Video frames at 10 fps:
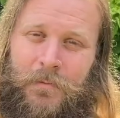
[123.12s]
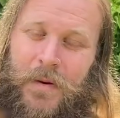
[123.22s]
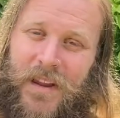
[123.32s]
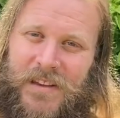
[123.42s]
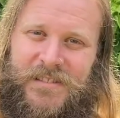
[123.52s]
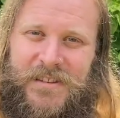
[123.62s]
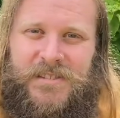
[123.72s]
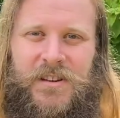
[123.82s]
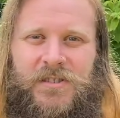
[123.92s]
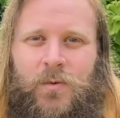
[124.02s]
and placed in
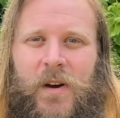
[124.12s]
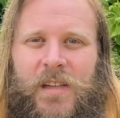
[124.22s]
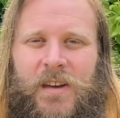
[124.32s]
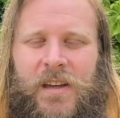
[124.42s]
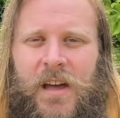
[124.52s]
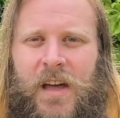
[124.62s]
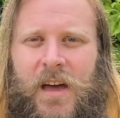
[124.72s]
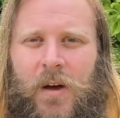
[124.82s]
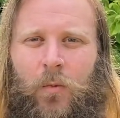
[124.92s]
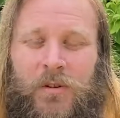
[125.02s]
such a way that
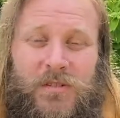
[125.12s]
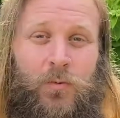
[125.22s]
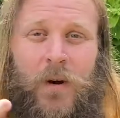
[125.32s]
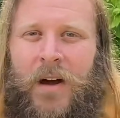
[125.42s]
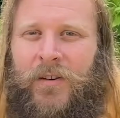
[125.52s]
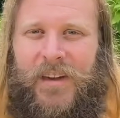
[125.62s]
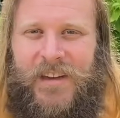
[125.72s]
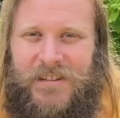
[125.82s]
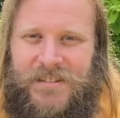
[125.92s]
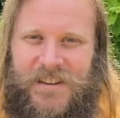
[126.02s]
uh, what's around it
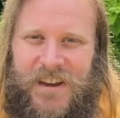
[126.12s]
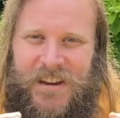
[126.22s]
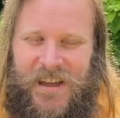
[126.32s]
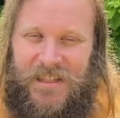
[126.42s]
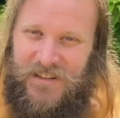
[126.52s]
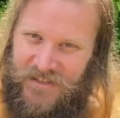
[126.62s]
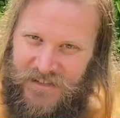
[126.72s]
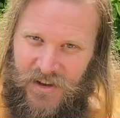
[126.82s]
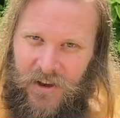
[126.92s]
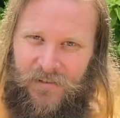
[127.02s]
is seen in the
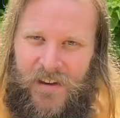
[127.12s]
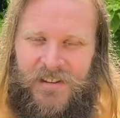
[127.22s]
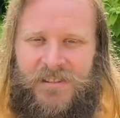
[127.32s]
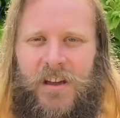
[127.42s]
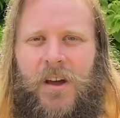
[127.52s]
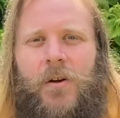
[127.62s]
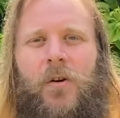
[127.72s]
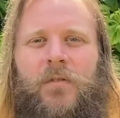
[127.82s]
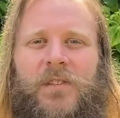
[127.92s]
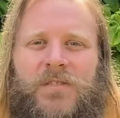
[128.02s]
surface
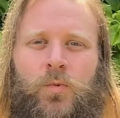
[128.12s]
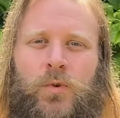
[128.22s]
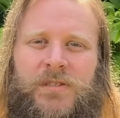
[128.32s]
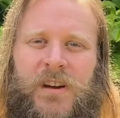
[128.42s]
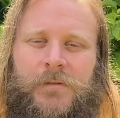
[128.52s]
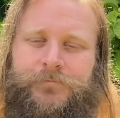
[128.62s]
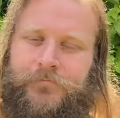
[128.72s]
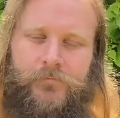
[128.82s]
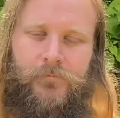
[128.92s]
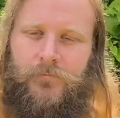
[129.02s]
of this water.
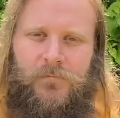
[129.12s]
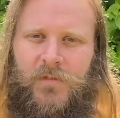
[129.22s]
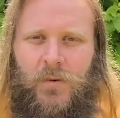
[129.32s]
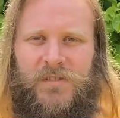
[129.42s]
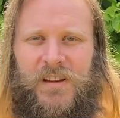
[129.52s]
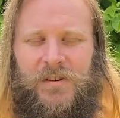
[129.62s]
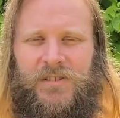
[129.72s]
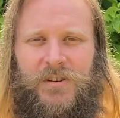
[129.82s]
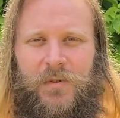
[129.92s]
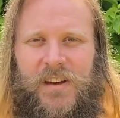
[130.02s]
What's that got
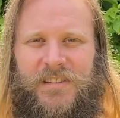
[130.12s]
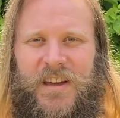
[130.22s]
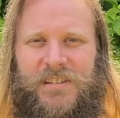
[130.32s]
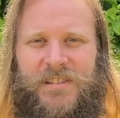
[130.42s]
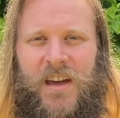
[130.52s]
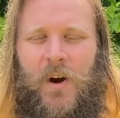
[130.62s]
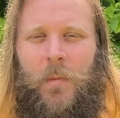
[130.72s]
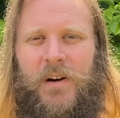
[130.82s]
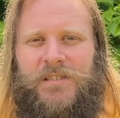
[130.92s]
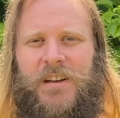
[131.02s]
to do with us? How does that
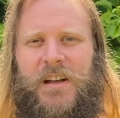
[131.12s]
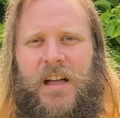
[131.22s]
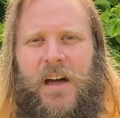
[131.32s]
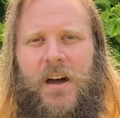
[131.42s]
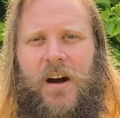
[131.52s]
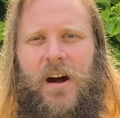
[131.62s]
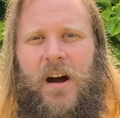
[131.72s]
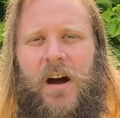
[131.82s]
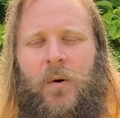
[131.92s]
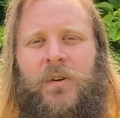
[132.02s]
help us? Uh,
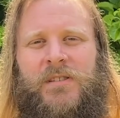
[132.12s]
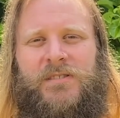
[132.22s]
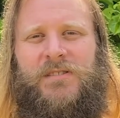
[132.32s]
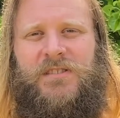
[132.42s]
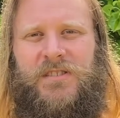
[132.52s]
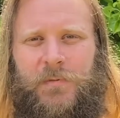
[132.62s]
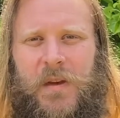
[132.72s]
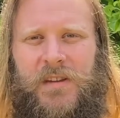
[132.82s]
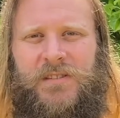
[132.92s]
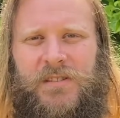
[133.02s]
I wanted to
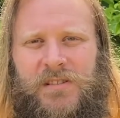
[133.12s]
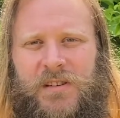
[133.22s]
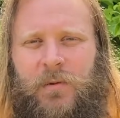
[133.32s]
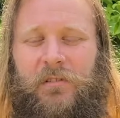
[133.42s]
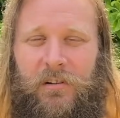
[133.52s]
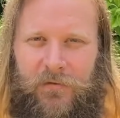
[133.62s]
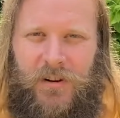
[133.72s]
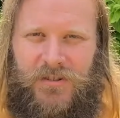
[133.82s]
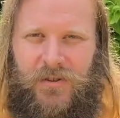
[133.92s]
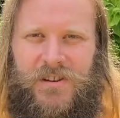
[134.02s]
speak to some of our
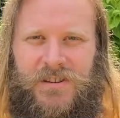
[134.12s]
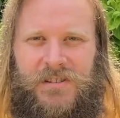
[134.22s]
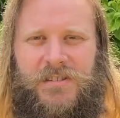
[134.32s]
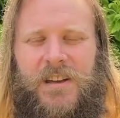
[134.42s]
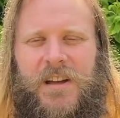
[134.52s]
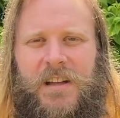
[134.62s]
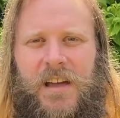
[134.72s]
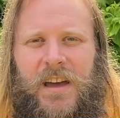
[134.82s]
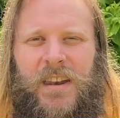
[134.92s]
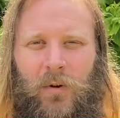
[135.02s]
frustrations
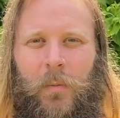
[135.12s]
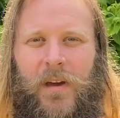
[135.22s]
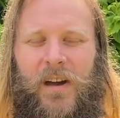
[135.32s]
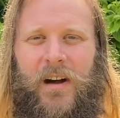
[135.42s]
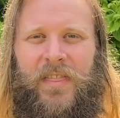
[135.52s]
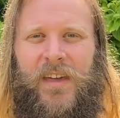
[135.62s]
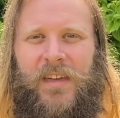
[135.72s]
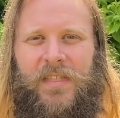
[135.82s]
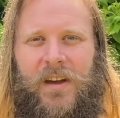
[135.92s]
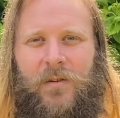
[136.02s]
a little bit. I
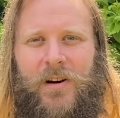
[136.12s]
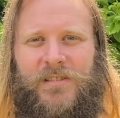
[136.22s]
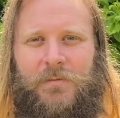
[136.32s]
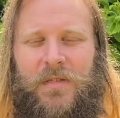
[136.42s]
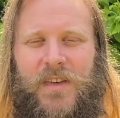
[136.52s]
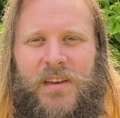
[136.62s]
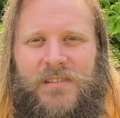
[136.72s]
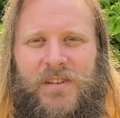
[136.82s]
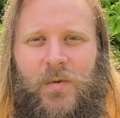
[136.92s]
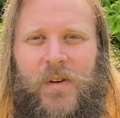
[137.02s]
think there are some
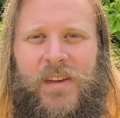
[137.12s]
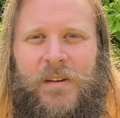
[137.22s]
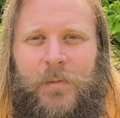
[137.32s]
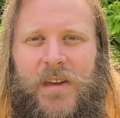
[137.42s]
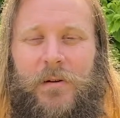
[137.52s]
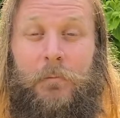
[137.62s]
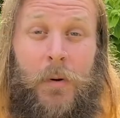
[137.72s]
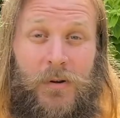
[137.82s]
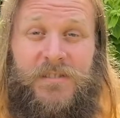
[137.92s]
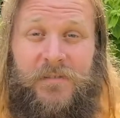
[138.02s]
things that we can be
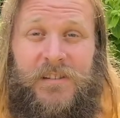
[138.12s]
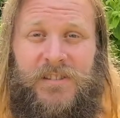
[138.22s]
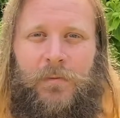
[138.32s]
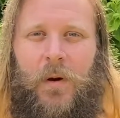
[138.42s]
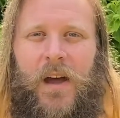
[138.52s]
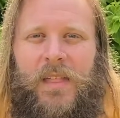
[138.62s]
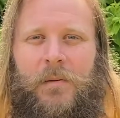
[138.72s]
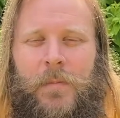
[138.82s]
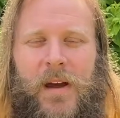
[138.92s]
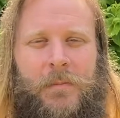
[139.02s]
motivated by
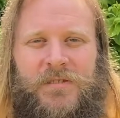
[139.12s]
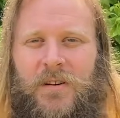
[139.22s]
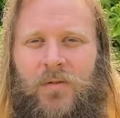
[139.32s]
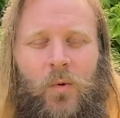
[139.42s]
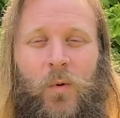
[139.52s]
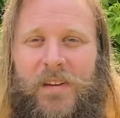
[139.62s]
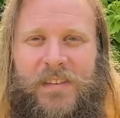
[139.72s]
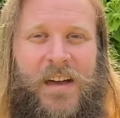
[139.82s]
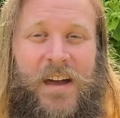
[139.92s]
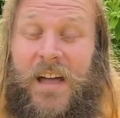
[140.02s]
that perhaps aren't
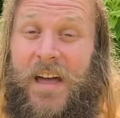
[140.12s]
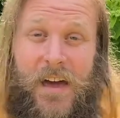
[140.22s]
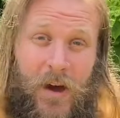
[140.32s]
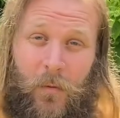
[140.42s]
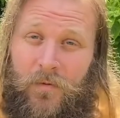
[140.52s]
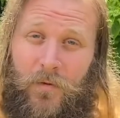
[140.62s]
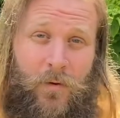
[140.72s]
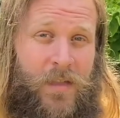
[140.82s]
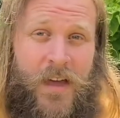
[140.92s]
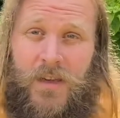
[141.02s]
always that helpful
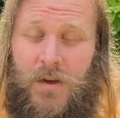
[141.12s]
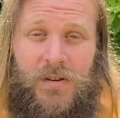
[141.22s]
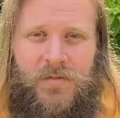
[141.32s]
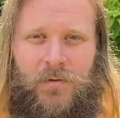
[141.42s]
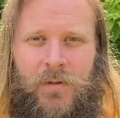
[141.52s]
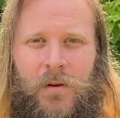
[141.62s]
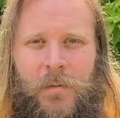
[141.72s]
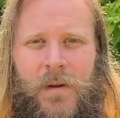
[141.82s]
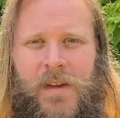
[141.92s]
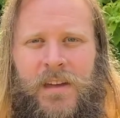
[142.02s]
or that useful,
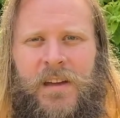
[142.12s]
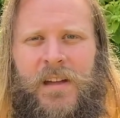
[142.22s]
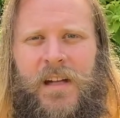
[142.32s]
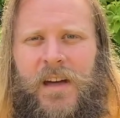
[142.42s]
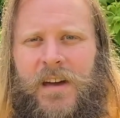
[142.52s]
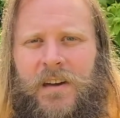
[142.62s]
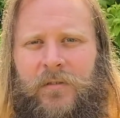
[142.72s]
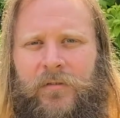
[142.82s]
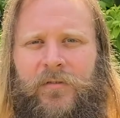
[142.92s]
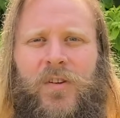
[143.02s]
that being uh,
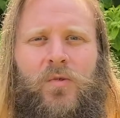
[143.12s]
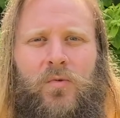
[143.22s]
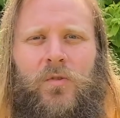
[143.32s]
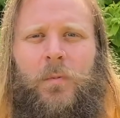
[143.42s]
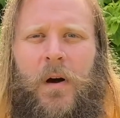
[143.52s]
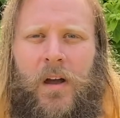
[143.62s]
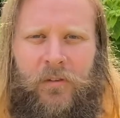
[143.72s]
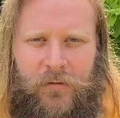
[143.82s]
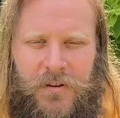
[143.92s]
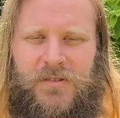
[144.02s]
fueled by
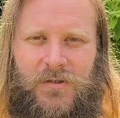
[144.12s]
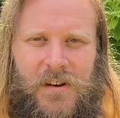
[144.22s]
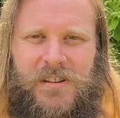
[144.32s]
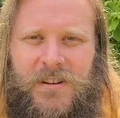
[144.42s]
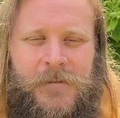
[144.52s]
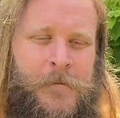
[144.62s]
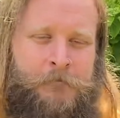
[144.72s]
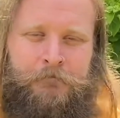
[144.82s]
our frustration,